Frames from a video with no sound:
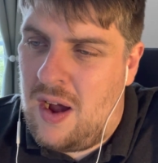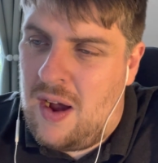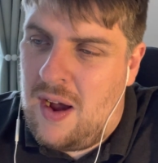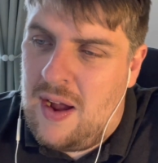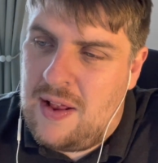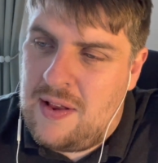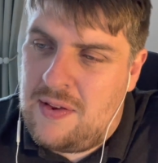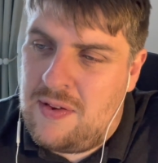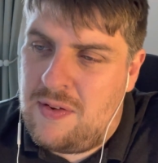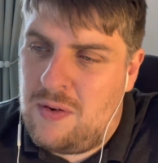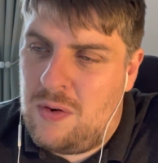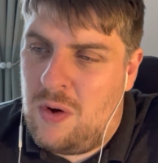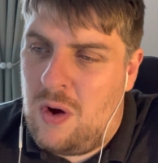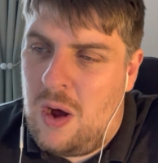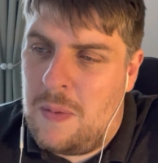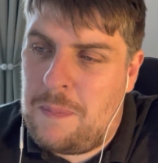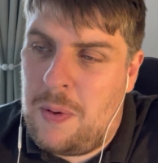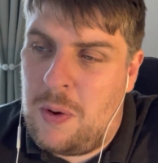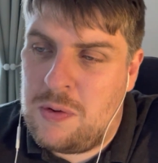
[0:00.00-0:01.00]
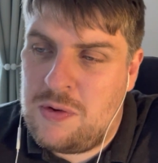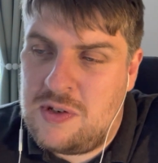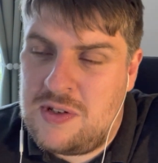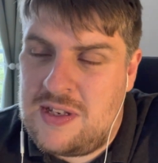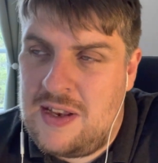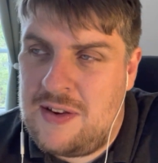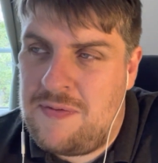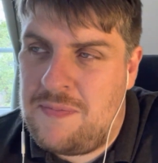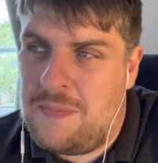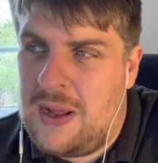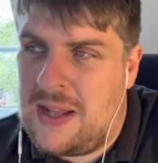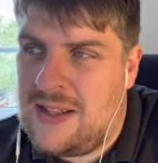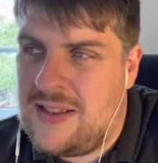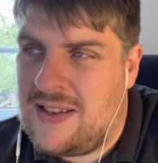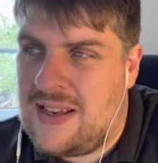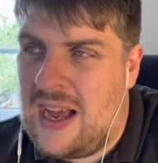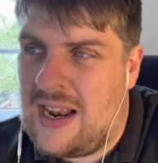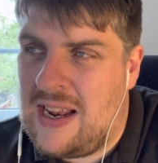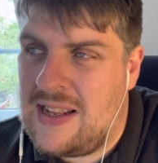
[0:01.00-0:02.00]
saw a positive
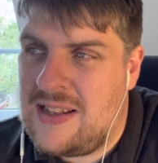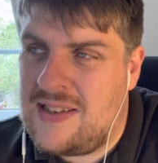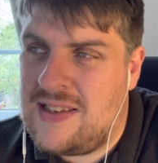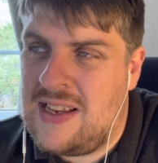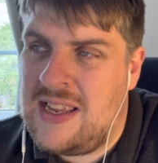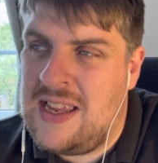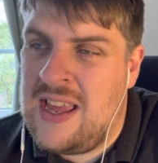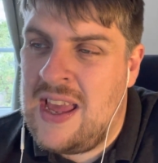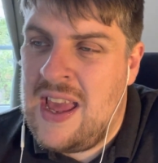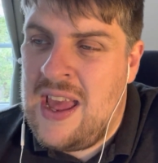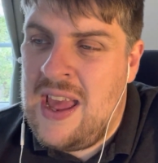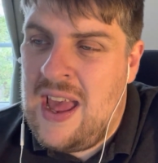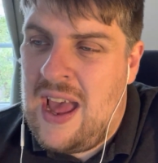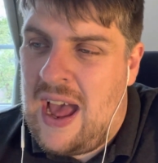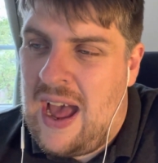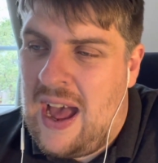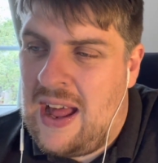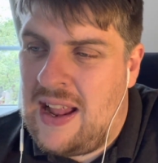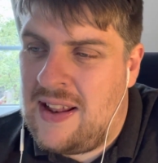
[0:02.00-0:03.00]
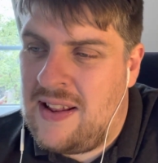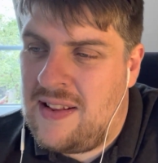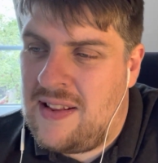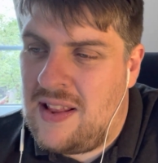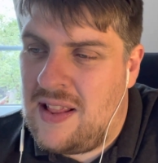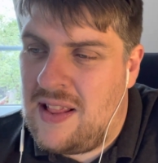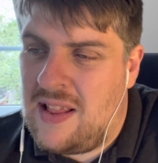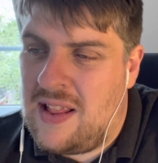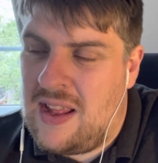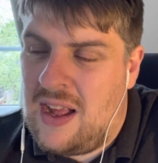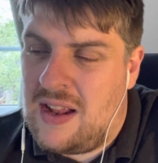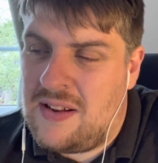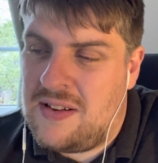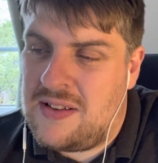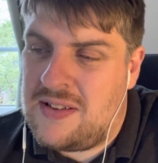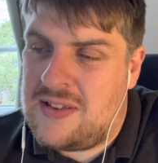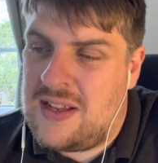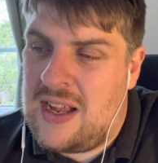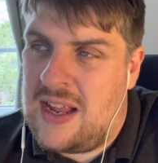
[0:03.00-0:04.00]
mentality and the
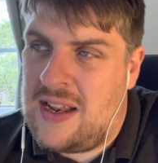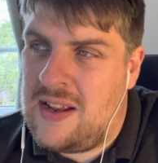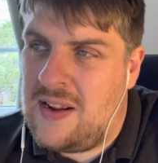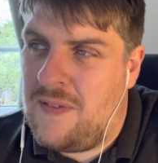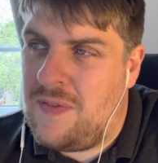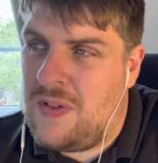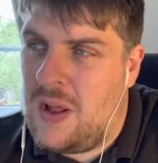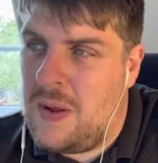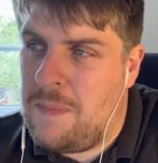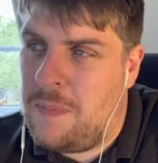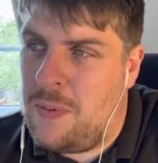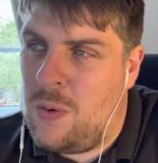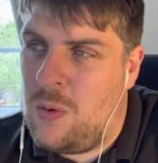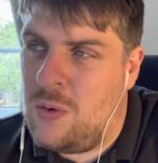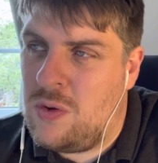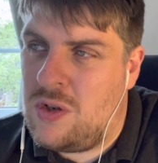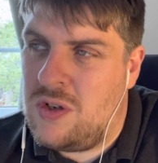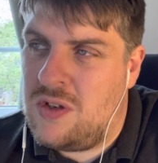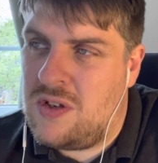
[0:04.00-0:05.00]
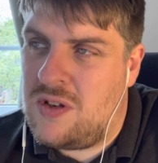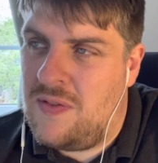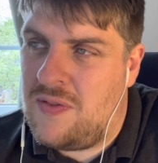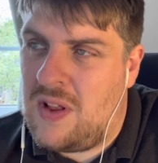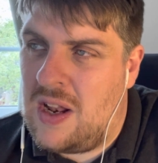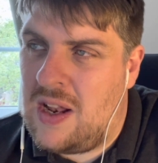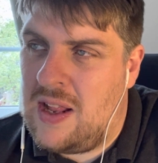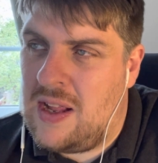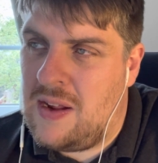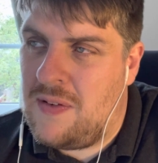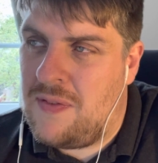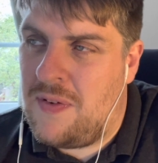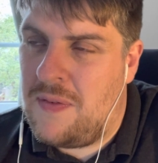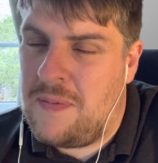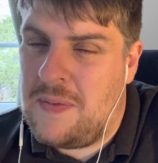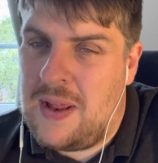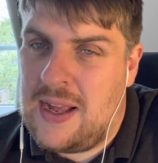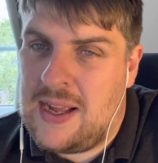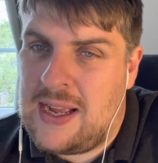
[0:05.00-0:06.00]
understanding of the importance of the link
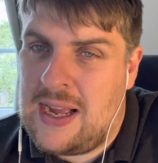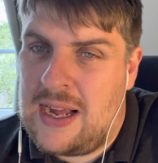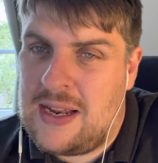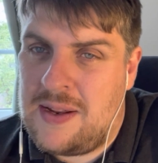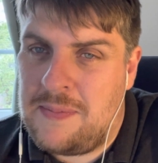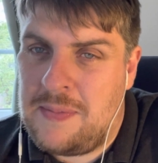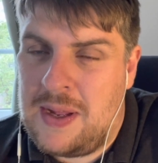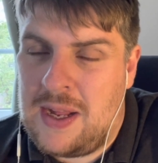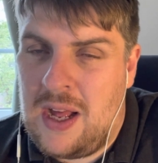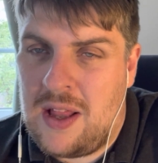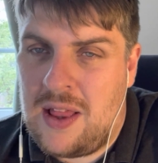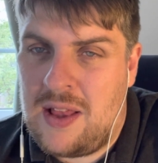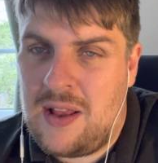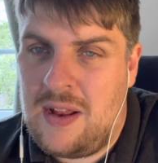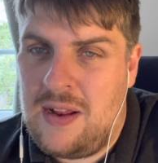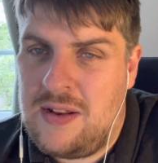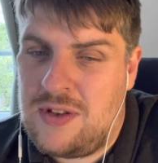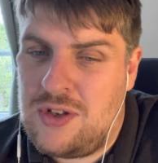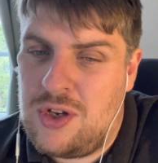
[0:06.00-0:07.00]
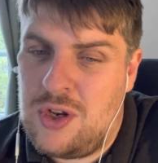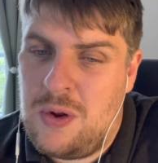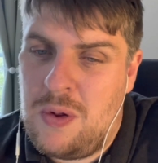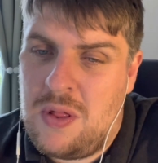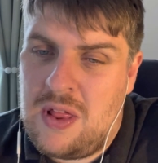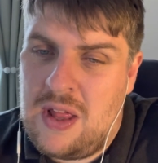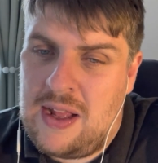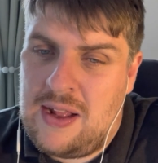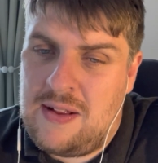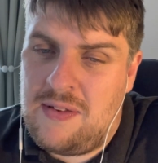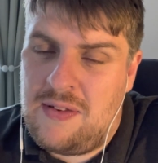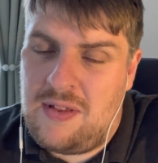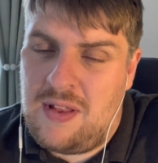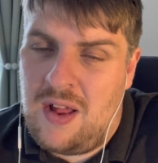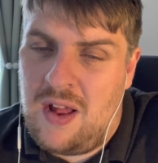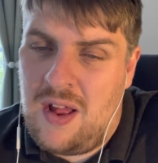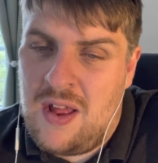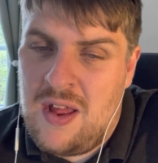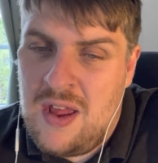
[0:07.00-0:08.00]
from the academy. It's 2 things
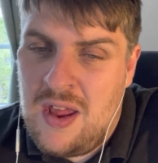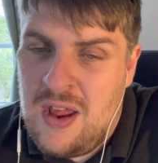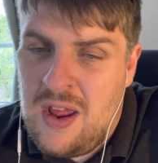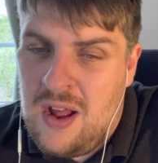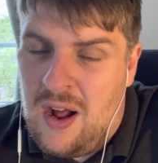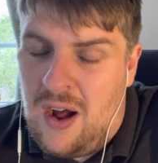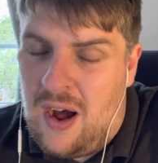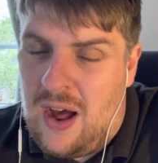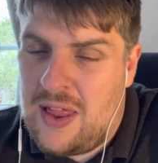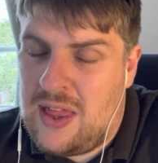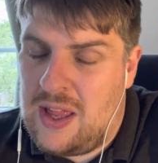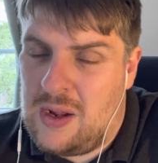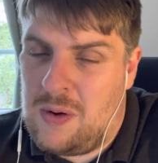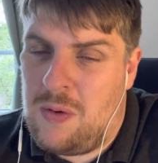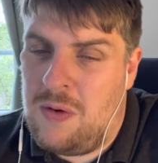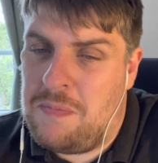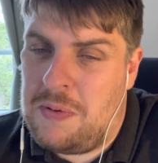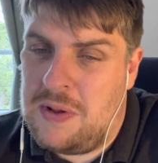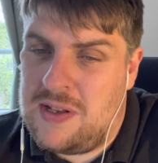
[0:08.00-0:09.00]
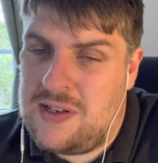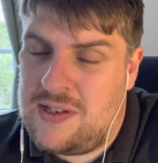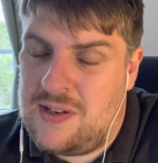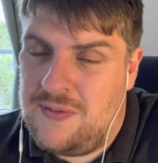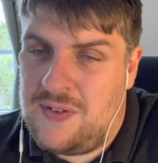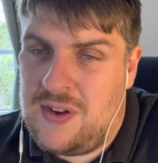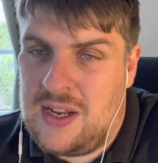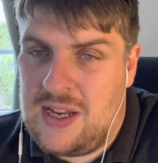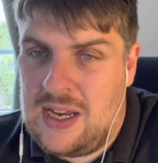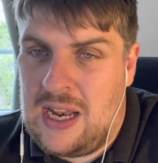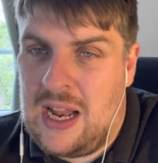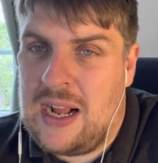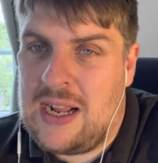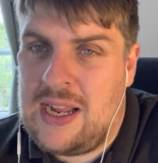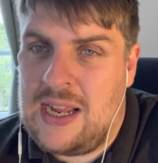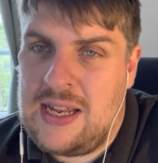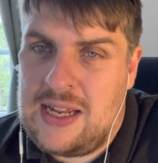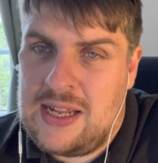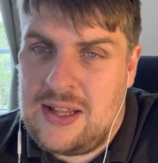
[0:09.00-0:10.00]
that I think we've been severely
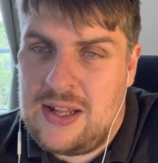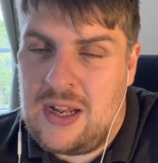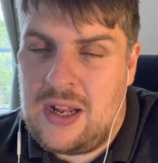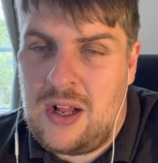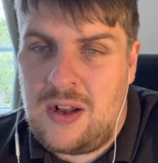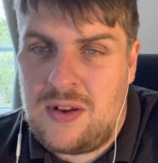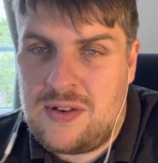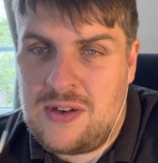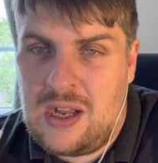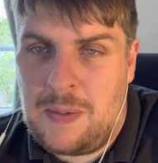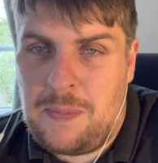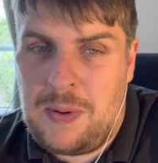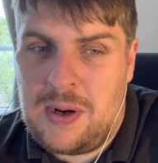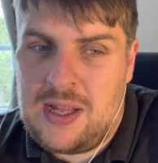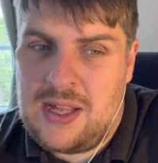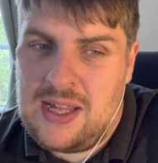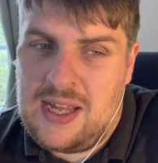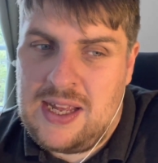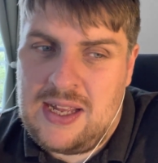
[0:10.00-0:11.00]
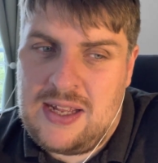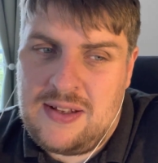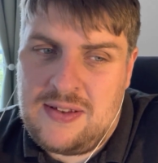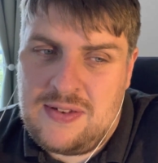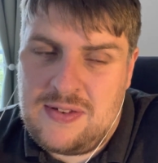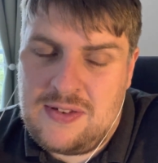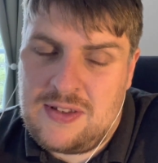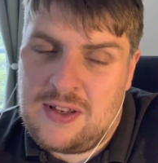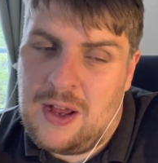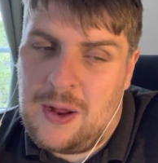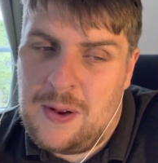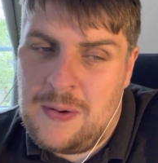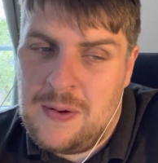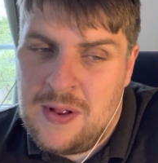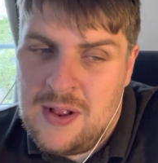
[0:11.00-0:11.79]
lacking in the last couple of years. So,